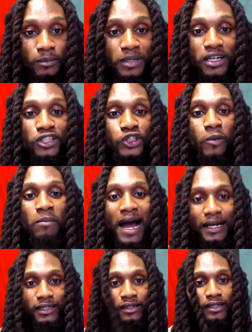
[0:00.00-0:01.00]
because your
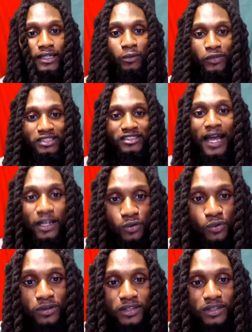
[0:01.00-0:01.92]
body can recycle